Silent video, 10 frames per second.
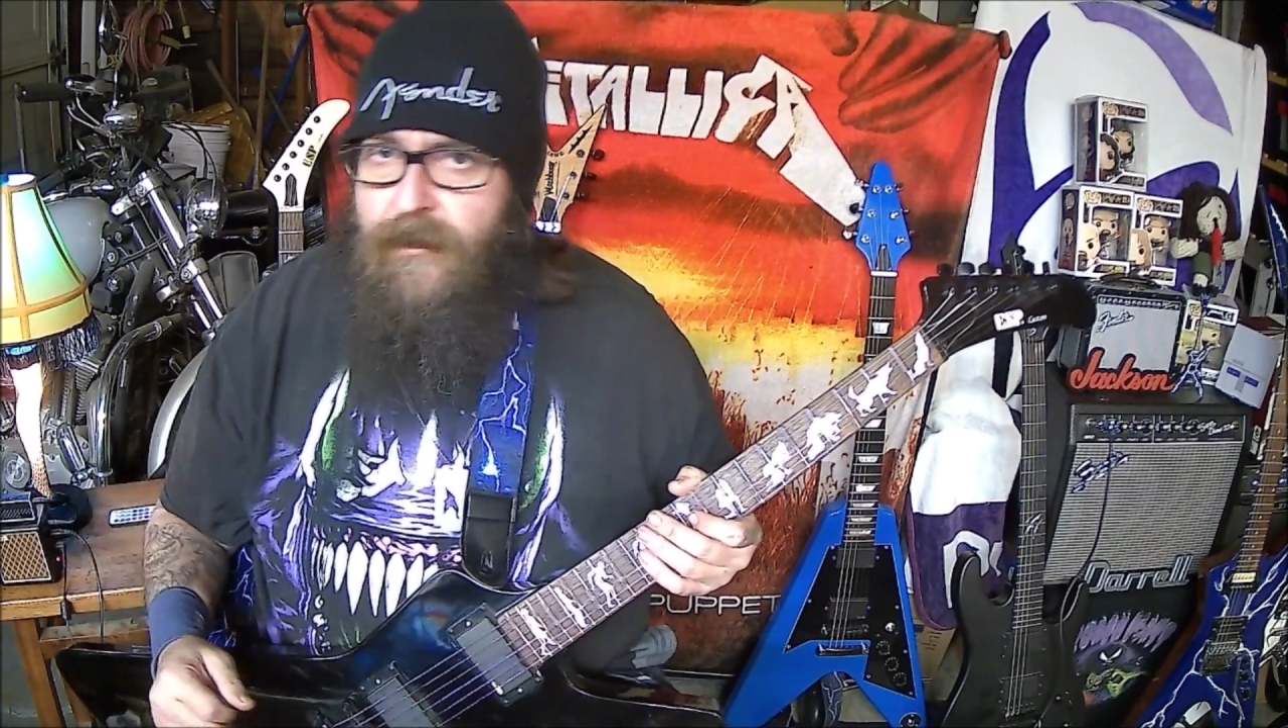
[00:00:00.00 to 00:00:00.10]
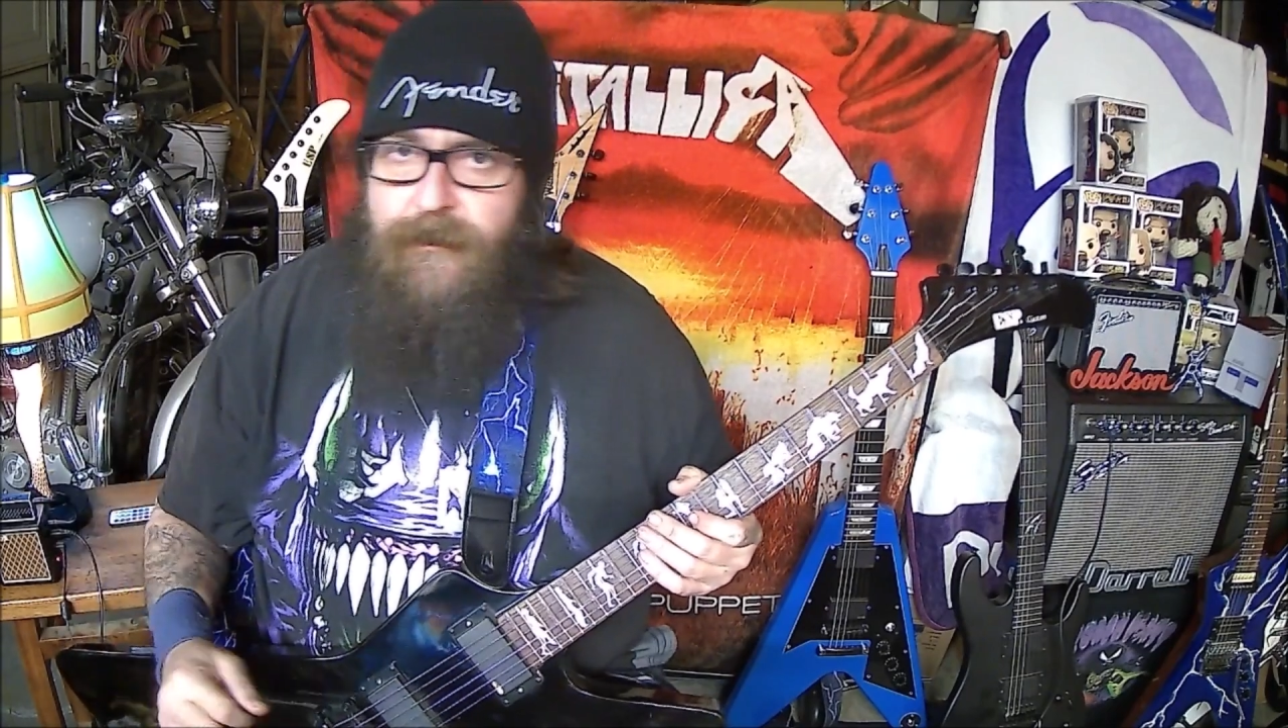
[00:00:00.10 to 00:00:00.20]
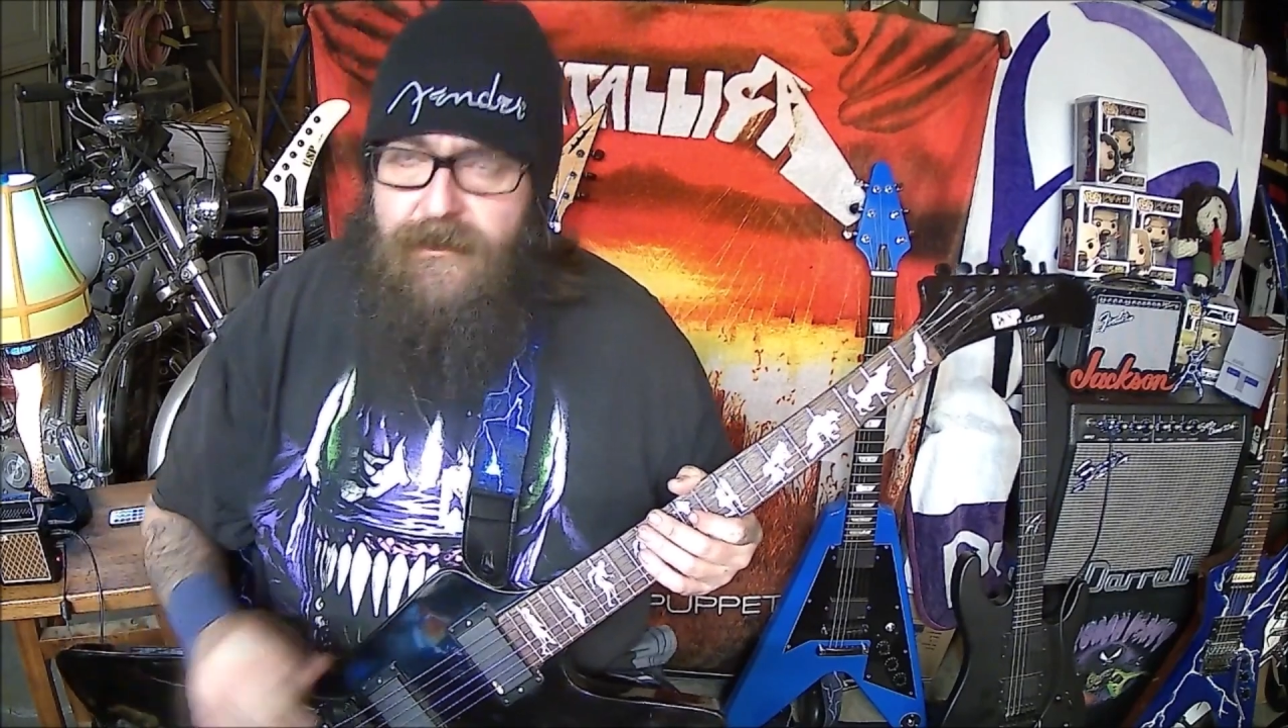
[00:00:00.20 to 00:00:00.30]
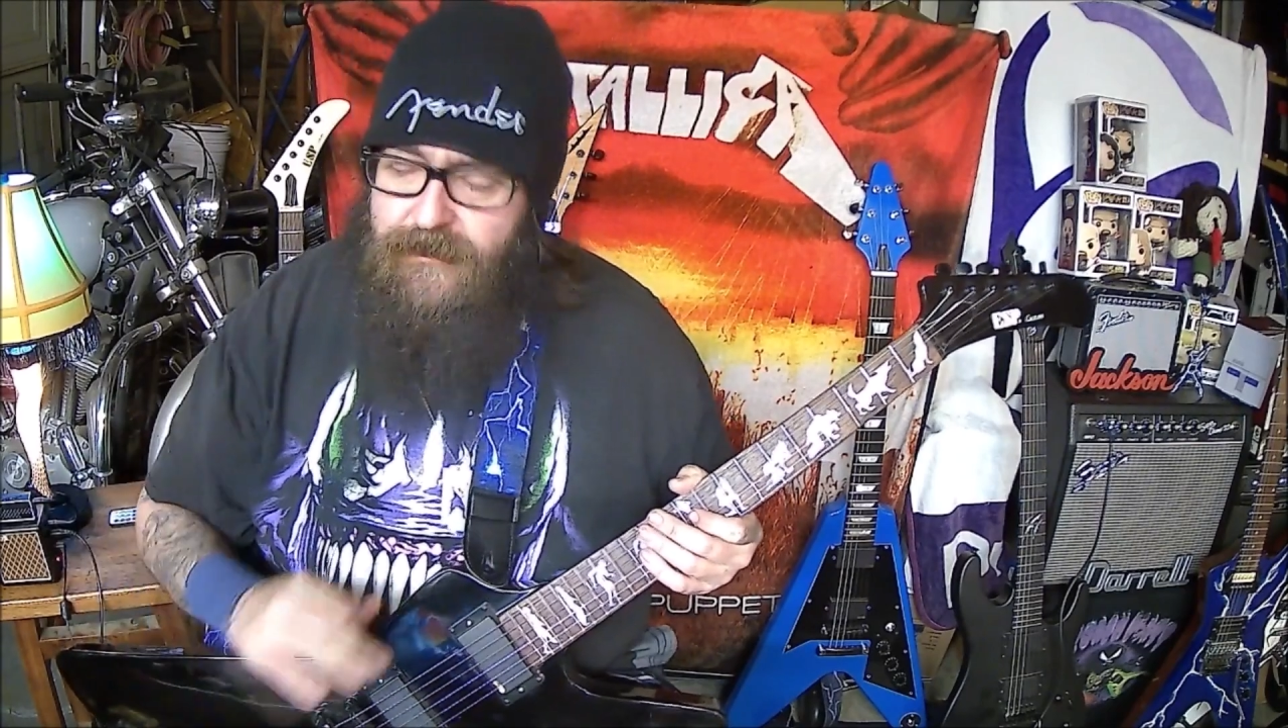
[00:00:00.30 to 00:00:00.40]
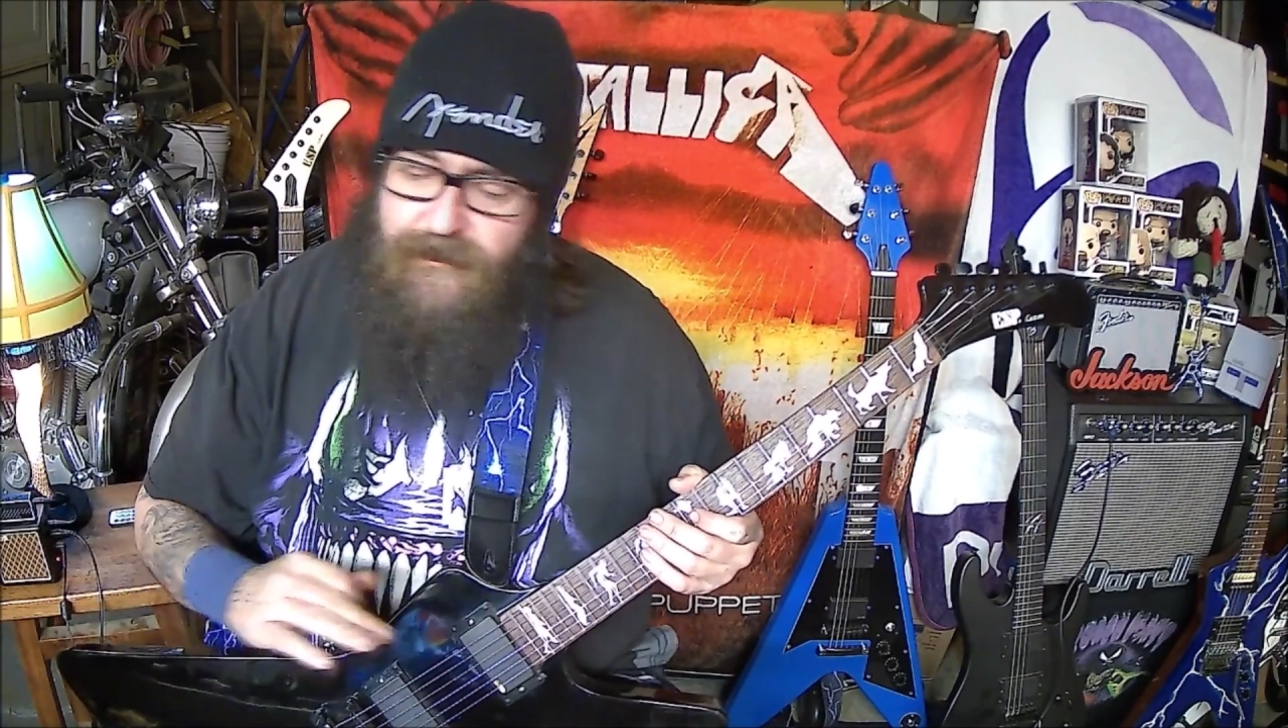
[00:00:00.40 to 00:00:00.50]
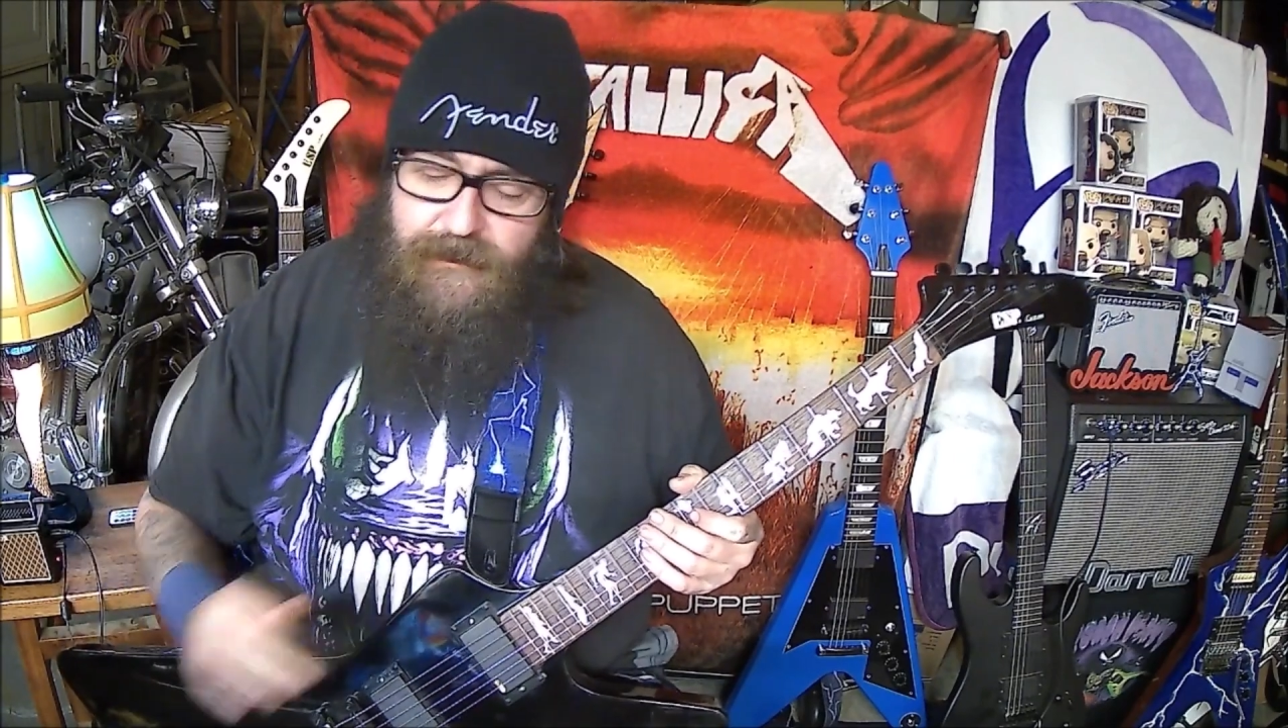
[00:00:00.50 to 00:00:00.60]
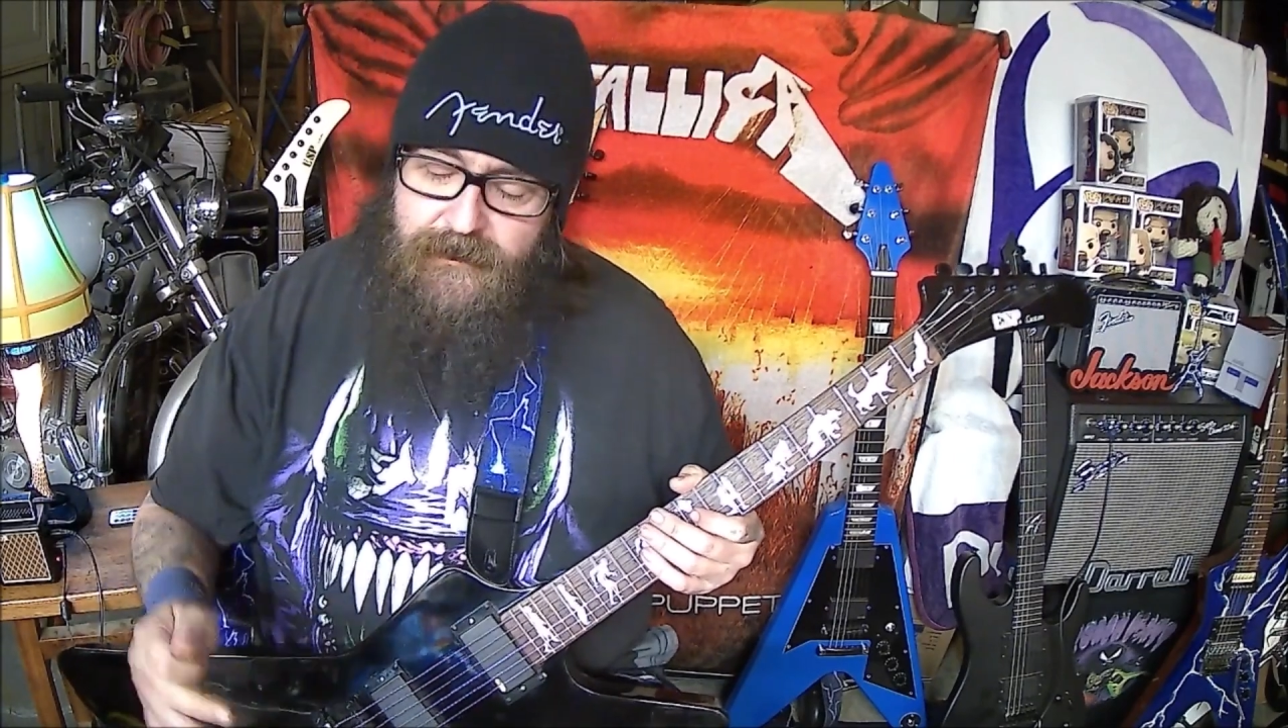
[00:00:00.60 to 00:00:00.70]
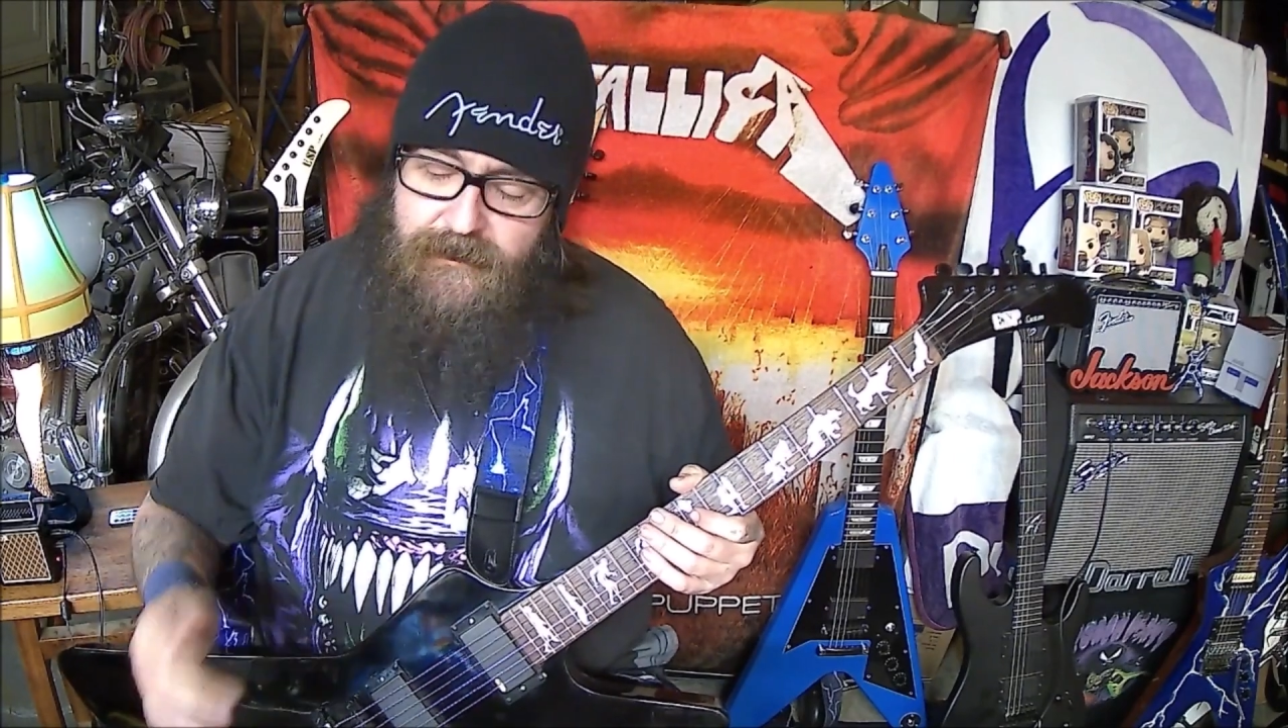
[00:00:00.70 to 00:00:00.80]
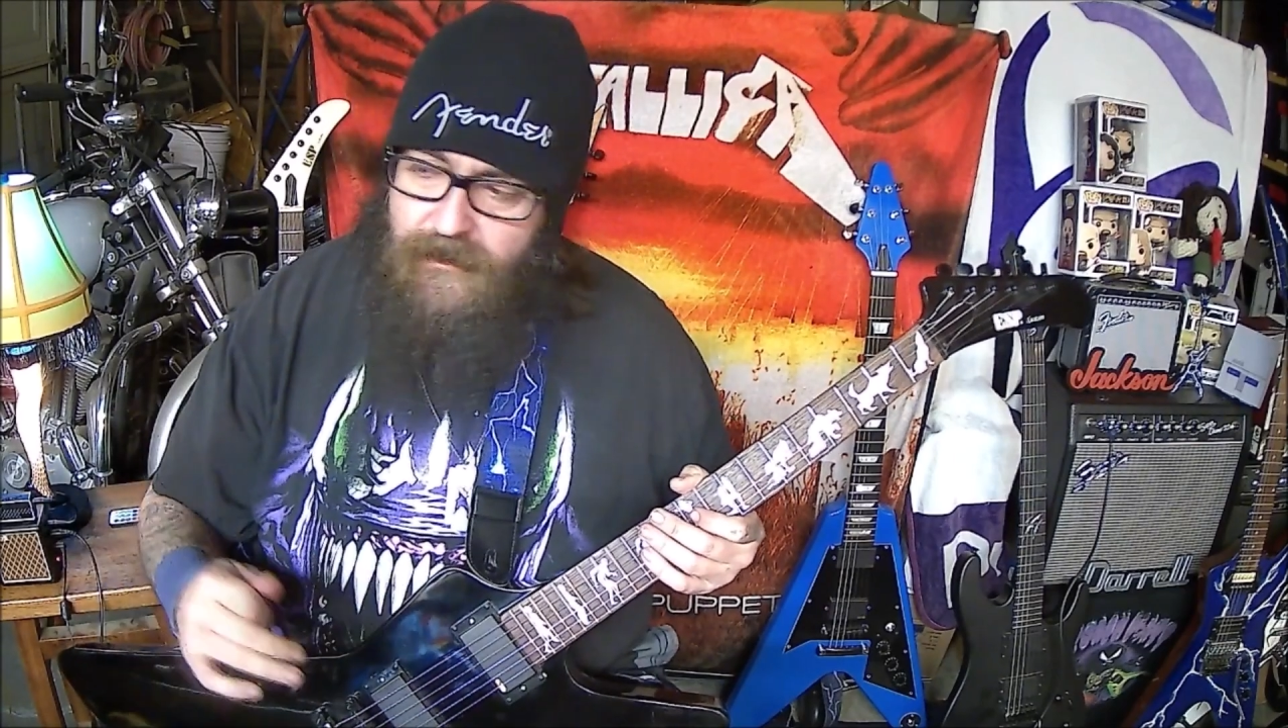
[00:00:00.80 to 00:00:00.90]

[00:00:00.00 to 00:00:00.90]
because it just